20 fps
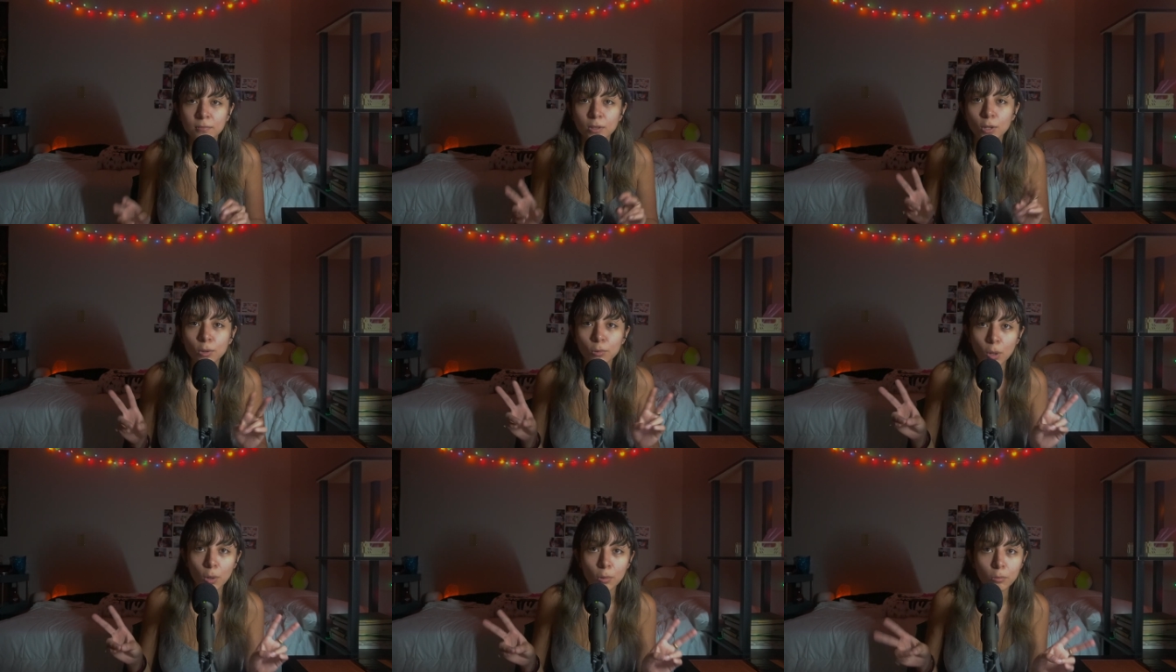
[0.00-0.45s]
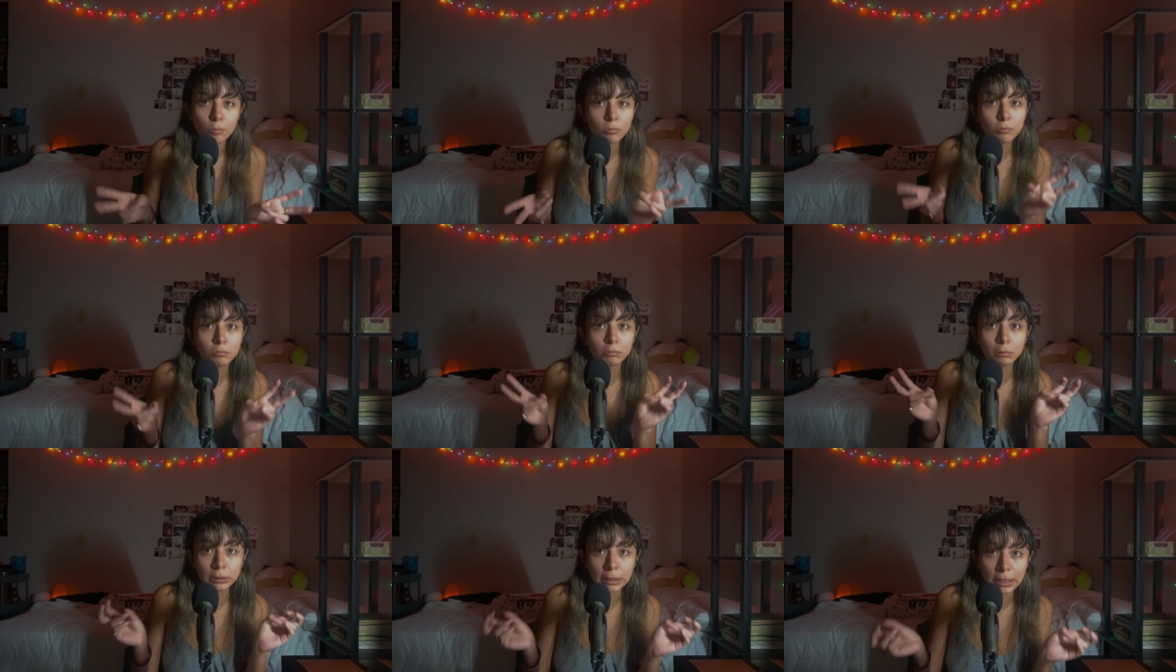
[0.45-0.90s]
quote
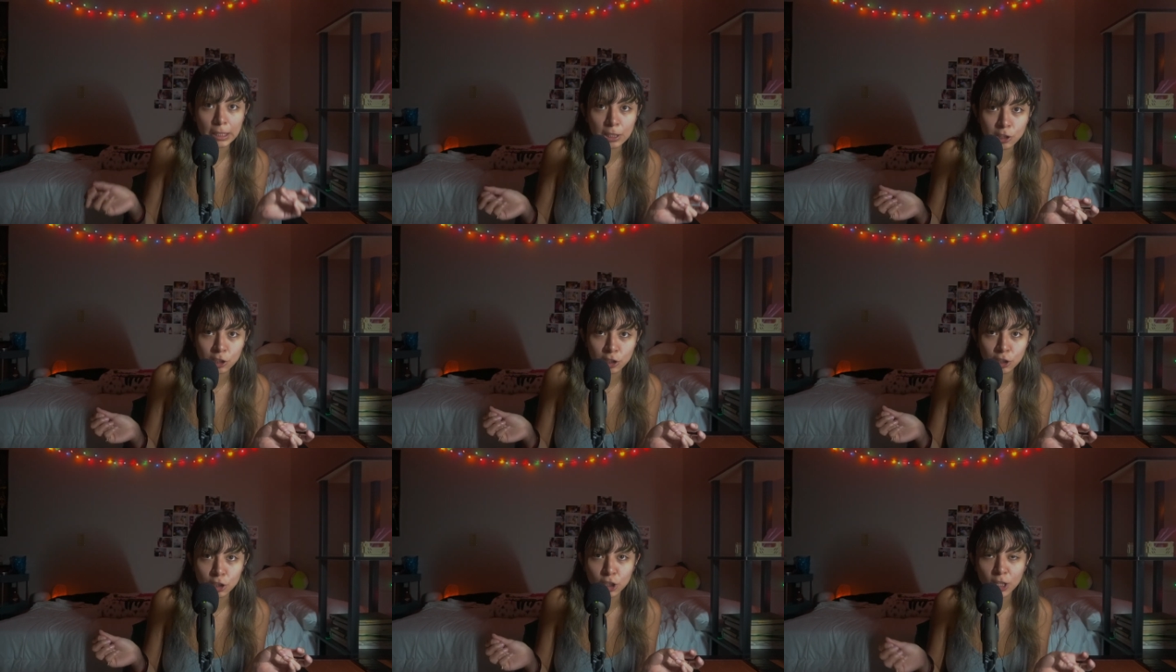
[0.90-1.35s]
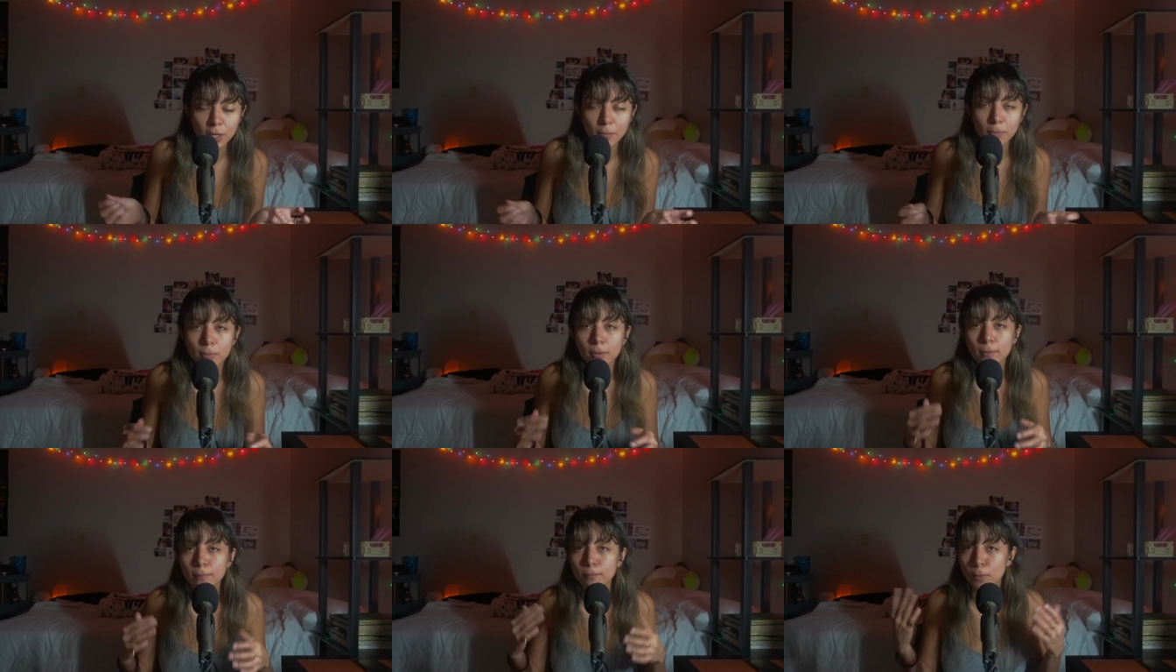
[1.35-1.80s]

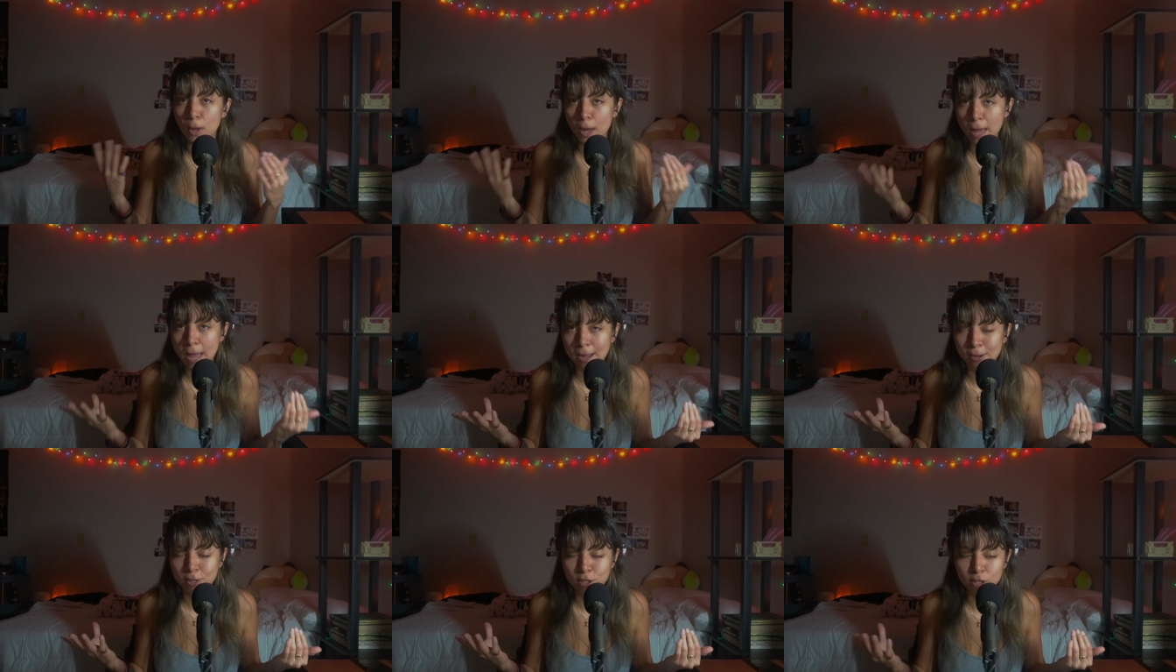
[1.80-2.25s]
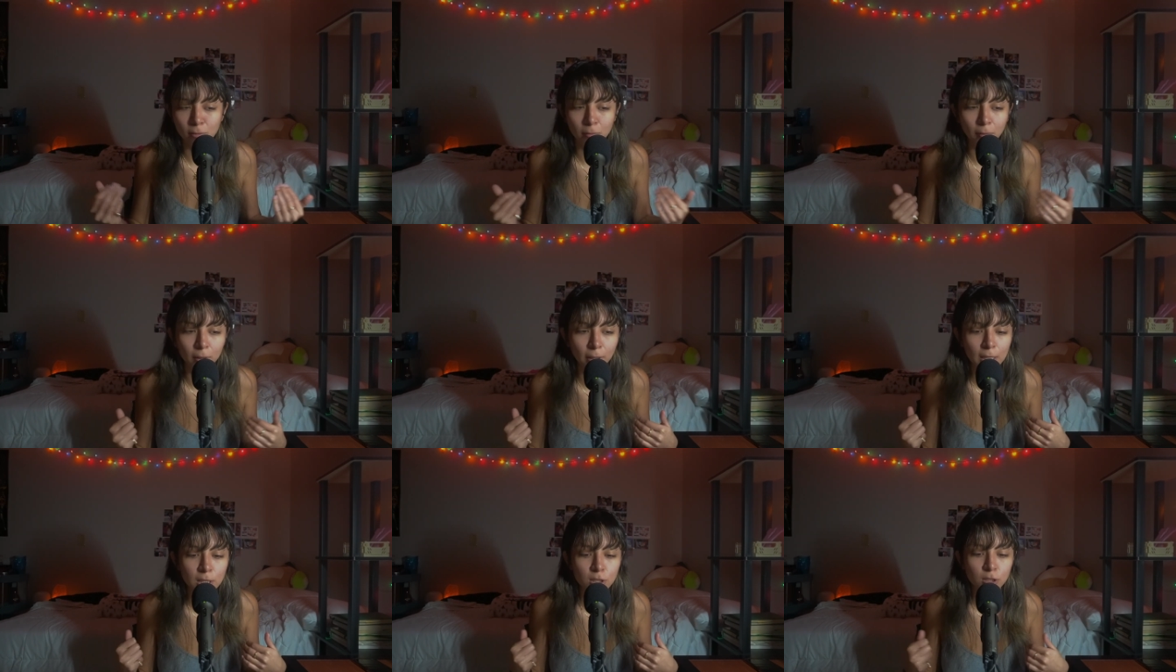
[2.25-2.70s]
relationship, not actually a
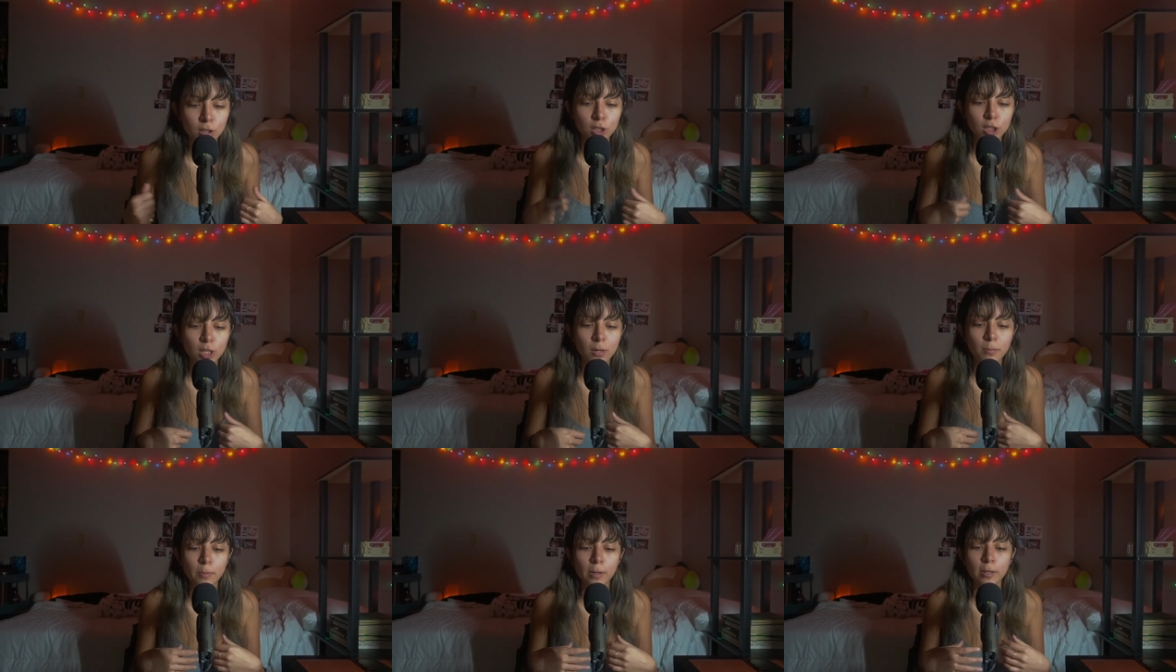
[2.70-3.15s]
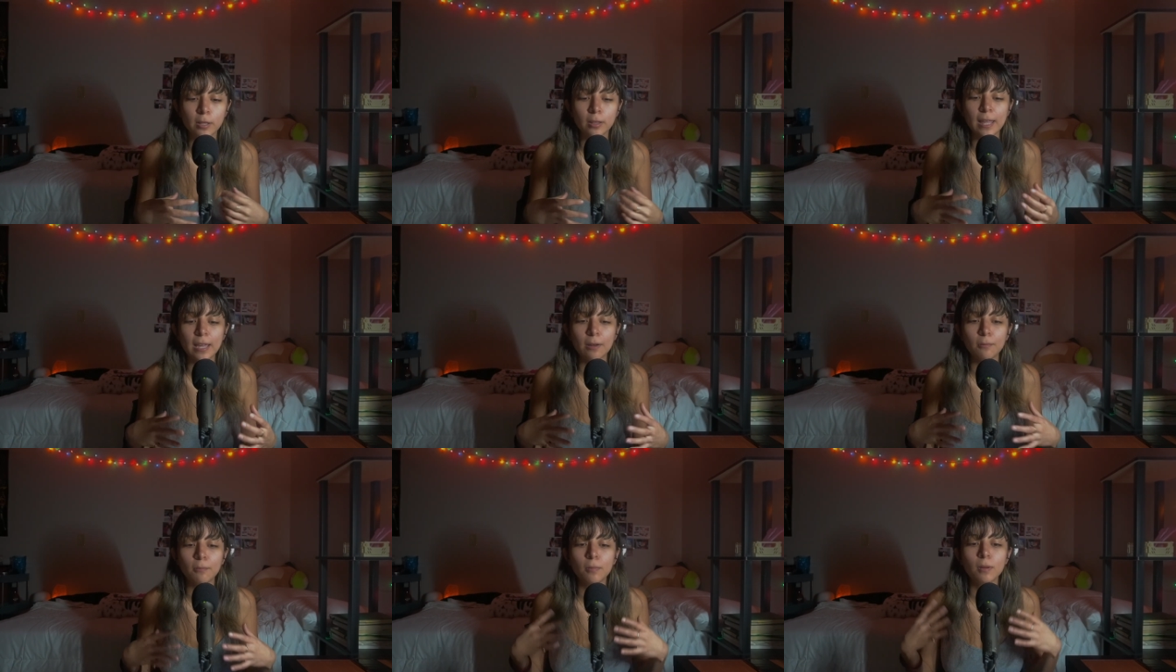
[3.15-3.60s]
relationship, but
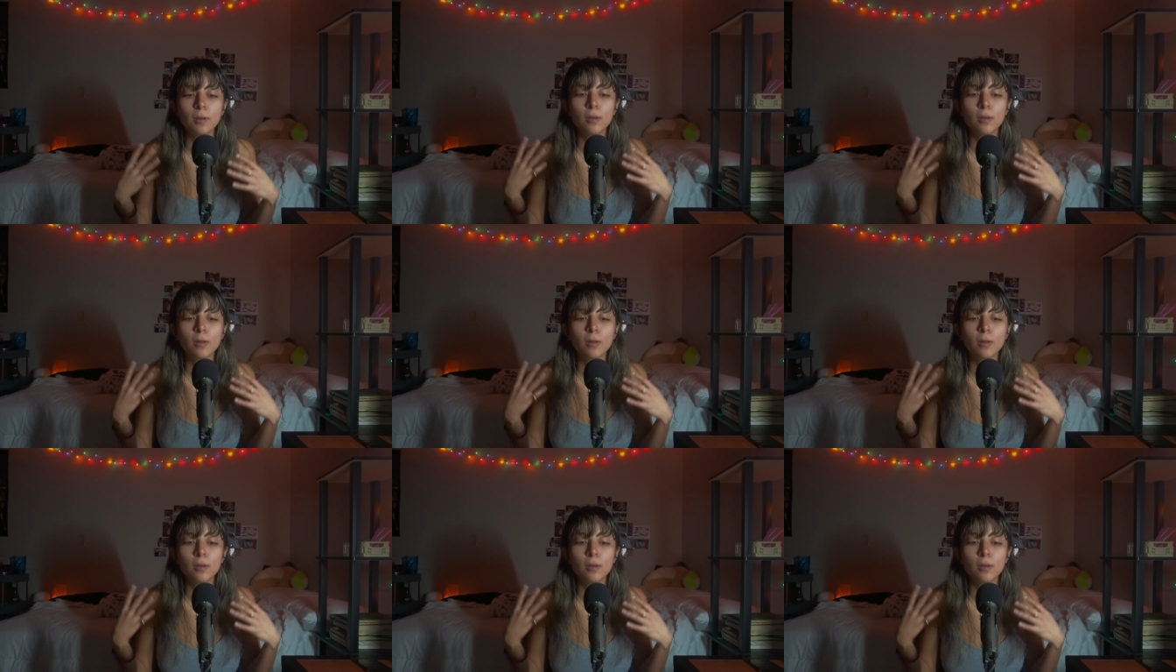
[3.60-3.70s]
like